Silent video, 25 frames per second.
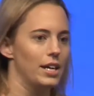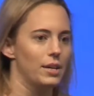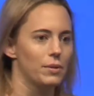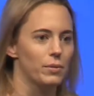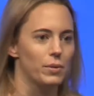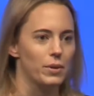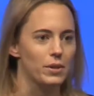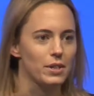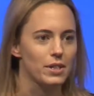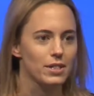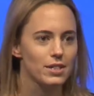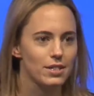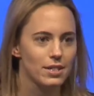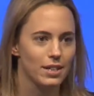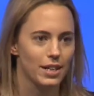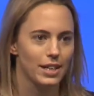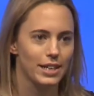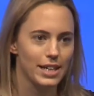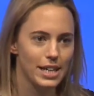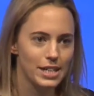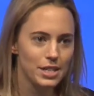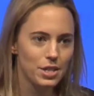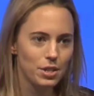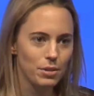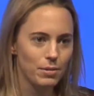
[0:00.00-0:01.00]
It works. In
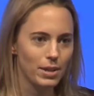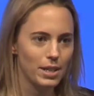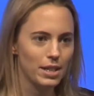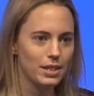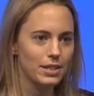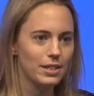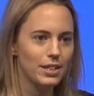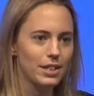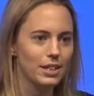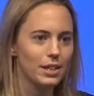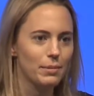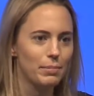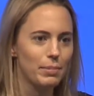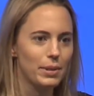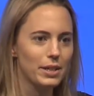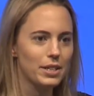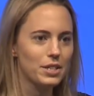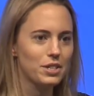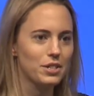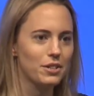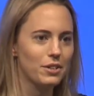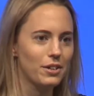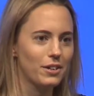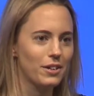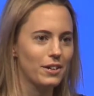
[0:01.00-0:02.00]
case you want to take a
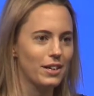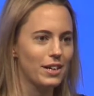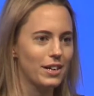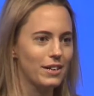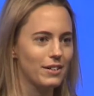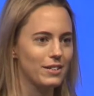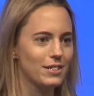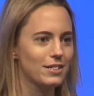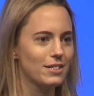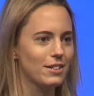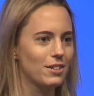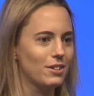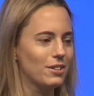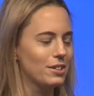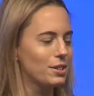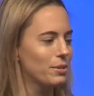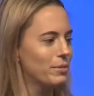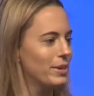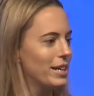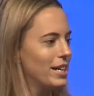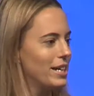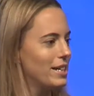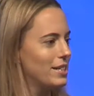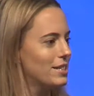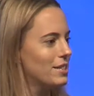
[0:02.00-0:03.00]
picture, here's all the
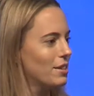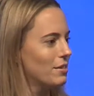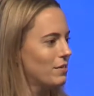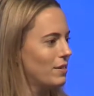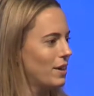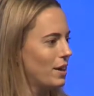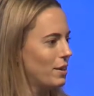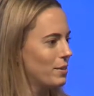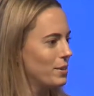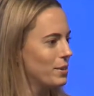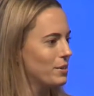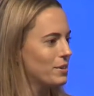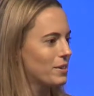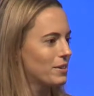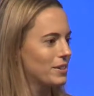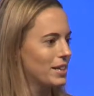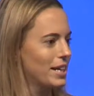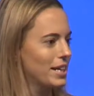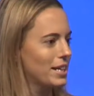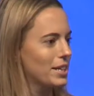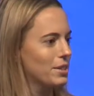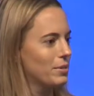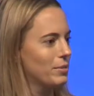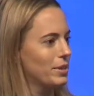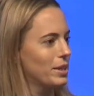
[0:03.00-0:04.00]
ways of how you
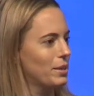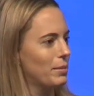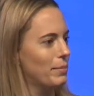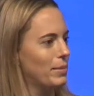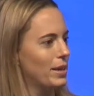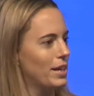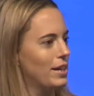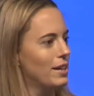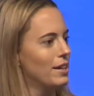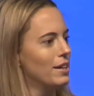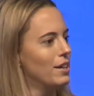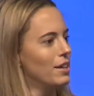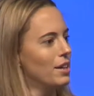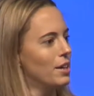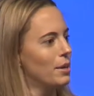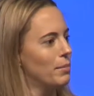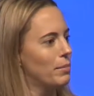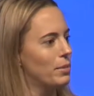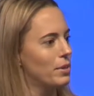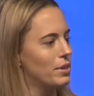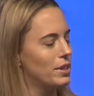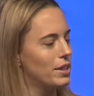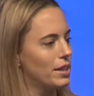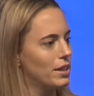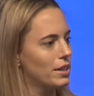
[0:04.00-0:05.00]
connect with me,
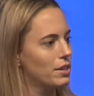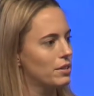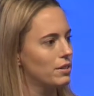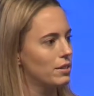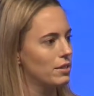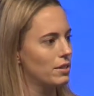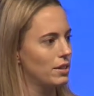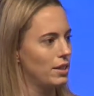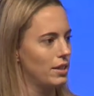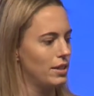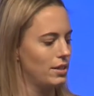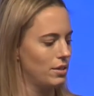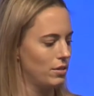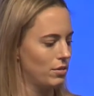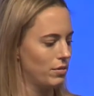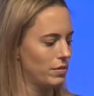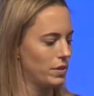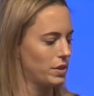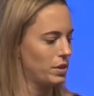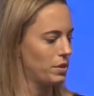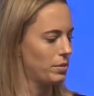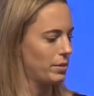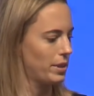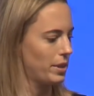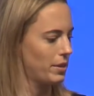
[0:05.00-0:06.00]
particularly over
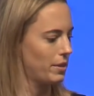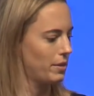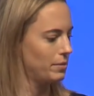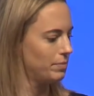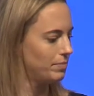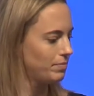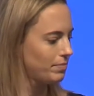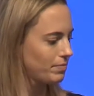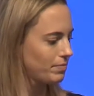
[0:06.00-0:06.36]
Twitter.